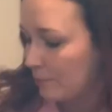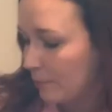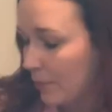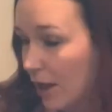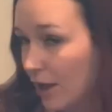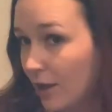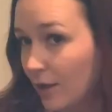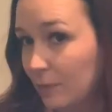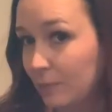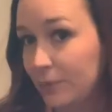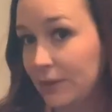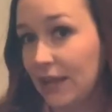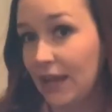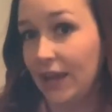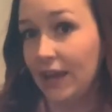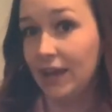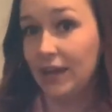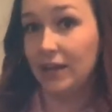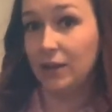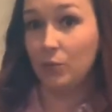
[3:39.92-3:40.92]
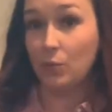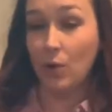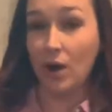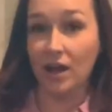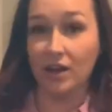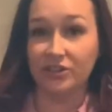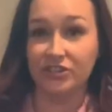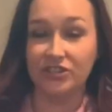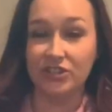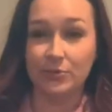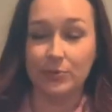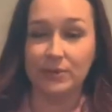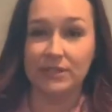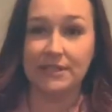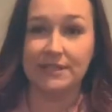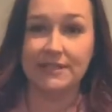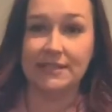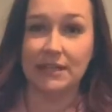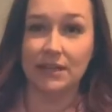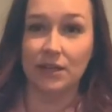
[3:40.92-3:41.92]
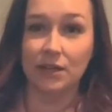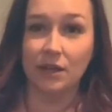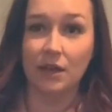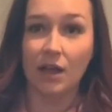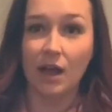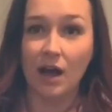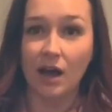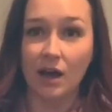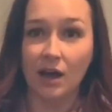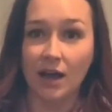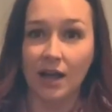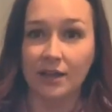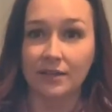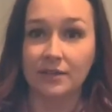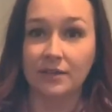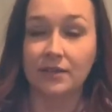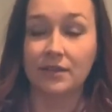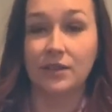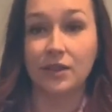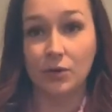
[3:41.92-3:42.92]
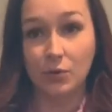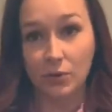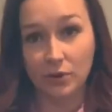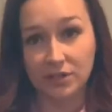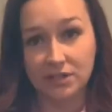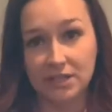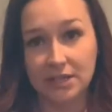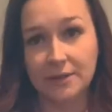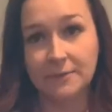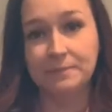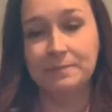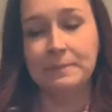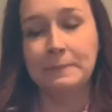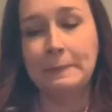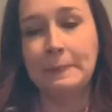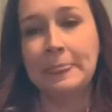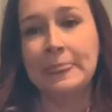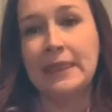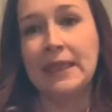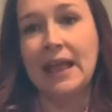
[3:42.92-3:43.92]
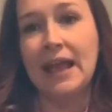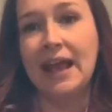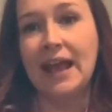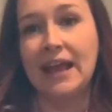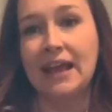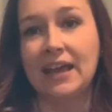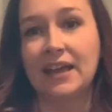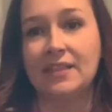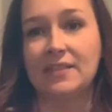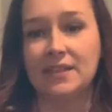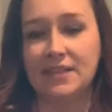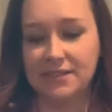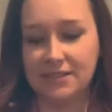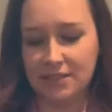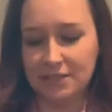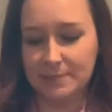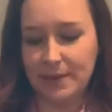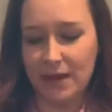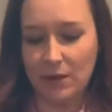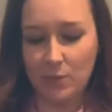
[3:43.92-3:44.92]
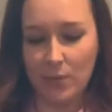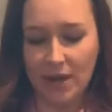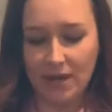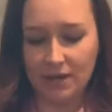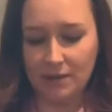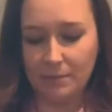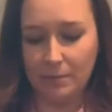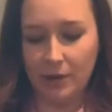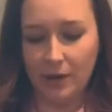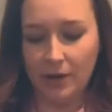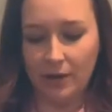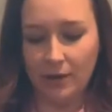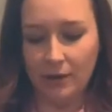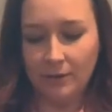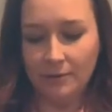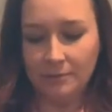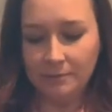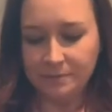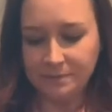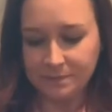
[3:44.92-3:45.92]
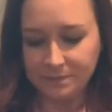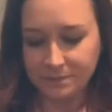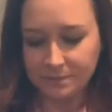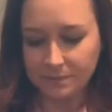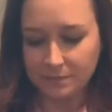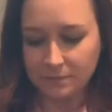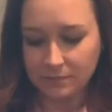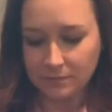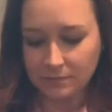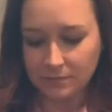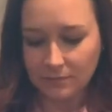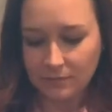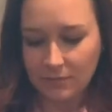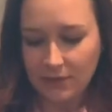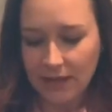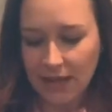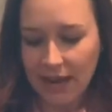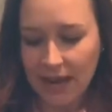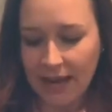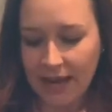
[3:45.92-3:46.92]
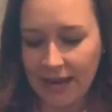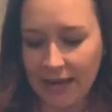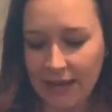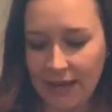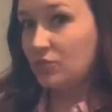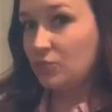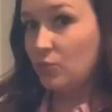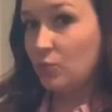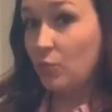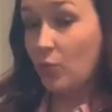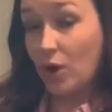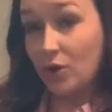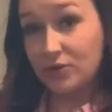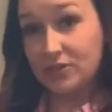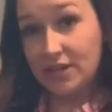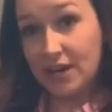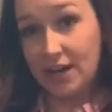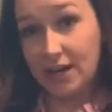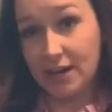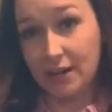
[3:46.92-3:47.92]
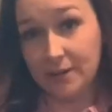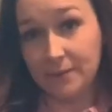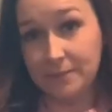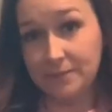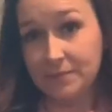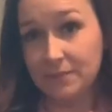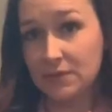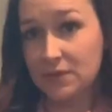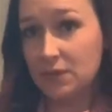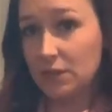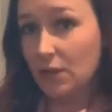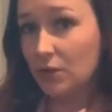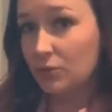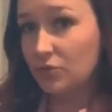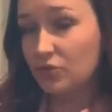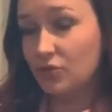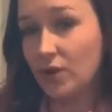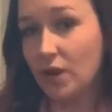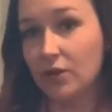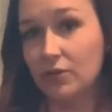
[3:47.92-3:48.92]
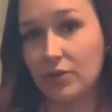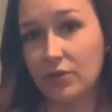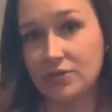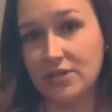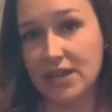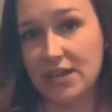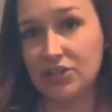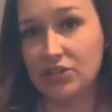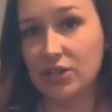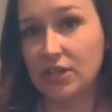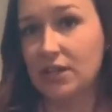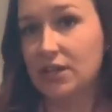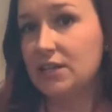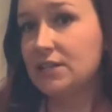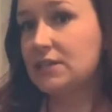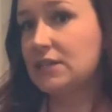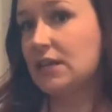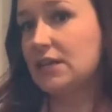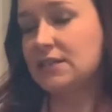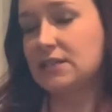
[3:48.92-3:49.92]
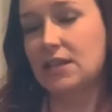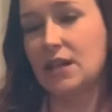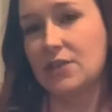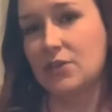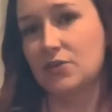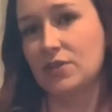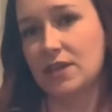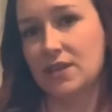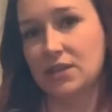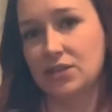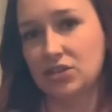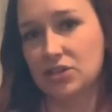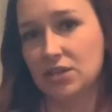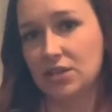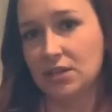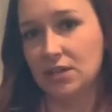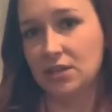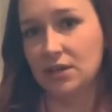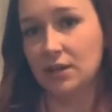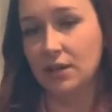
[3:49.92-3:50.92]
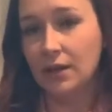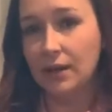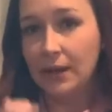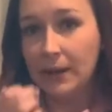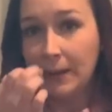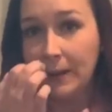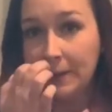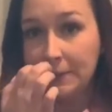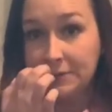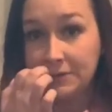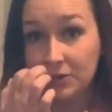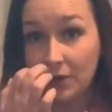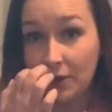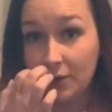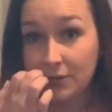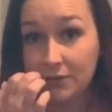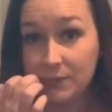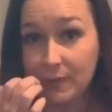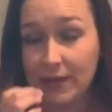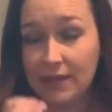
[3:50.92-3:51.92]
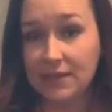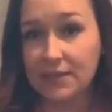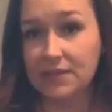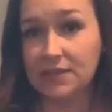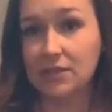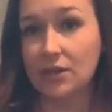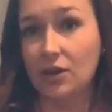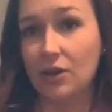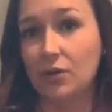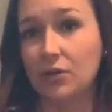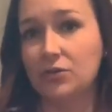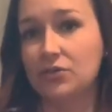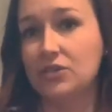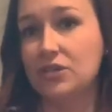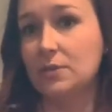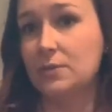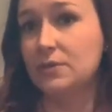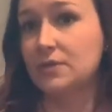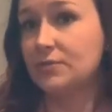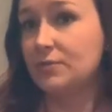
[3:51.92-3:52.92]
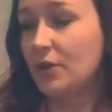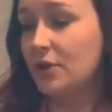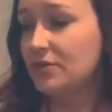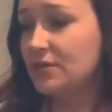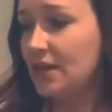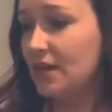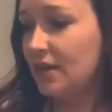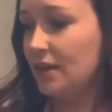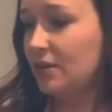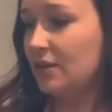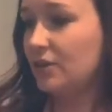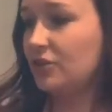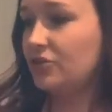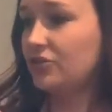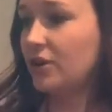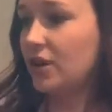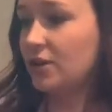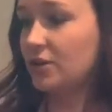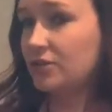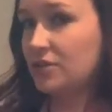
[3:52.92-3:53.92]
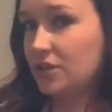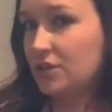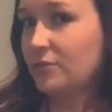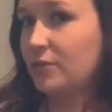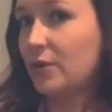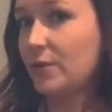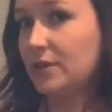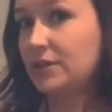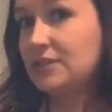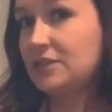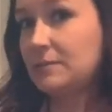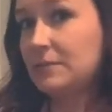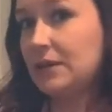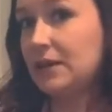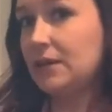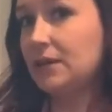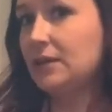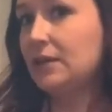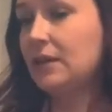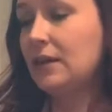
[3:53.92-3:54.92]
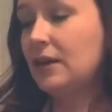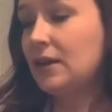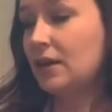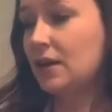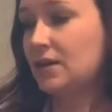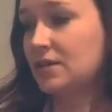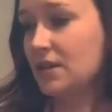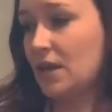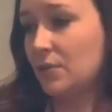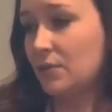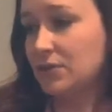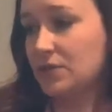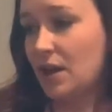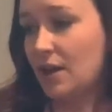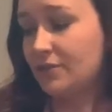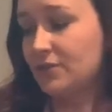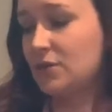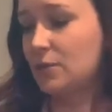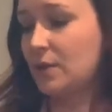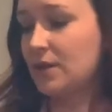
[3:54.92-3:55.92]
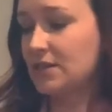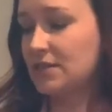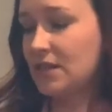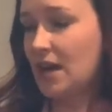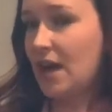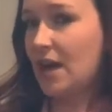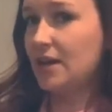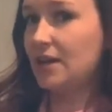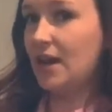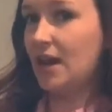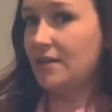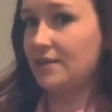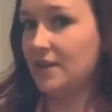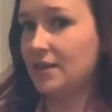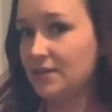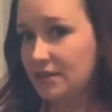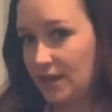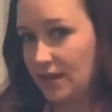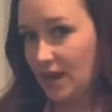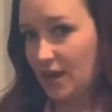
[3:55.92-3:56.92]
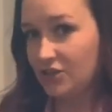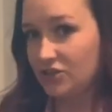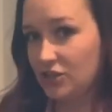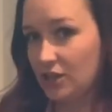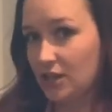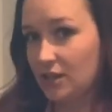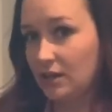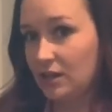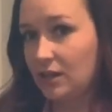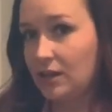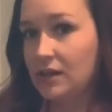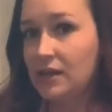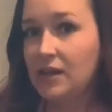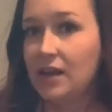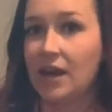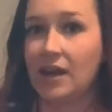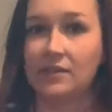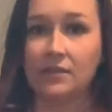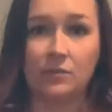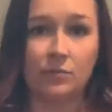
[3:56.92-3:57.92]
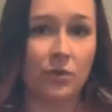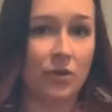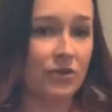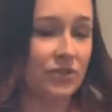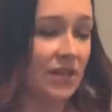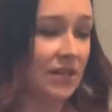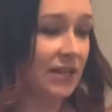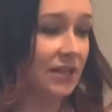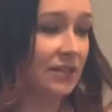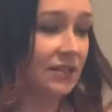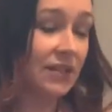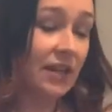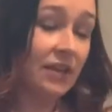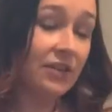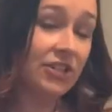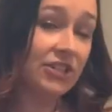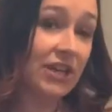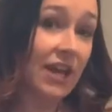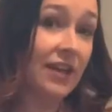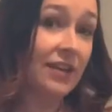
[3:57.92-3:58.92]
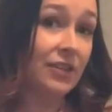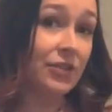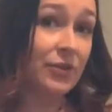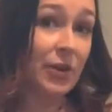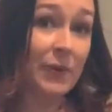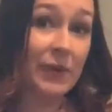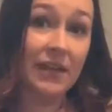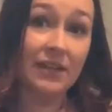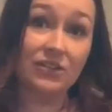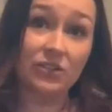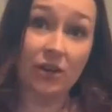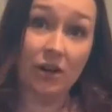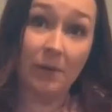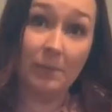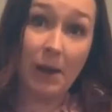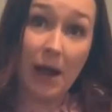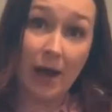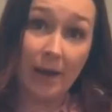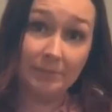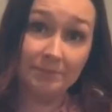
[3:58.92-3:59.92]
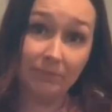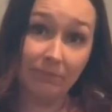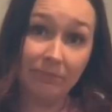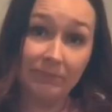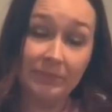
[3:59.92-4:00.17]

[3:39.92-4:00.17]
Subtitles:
ball play while she was still on the horsey. And this is my weighted ball and rotating. So trunk rotation is another thing that she struggles with. And so she was rotating her trunk to throw it to me, because I was off to one side, and then catch it, and then rotating to the other side and throwing it to her mom.